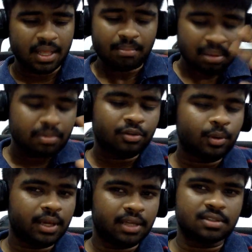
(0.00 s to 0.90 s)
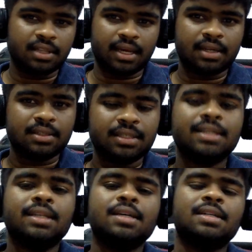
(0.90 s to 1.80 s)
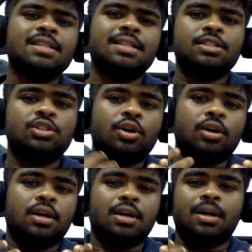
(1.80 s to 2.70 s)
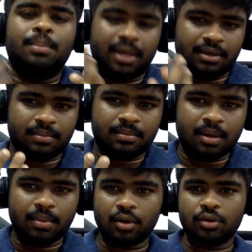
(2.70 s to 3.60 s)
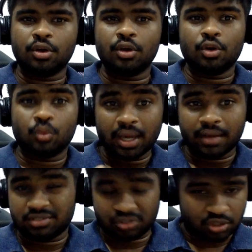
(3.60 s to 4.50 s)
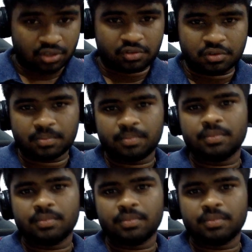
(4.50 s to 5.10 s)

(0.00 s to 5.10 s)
But before we get to that, let's talk a bit about waves in general.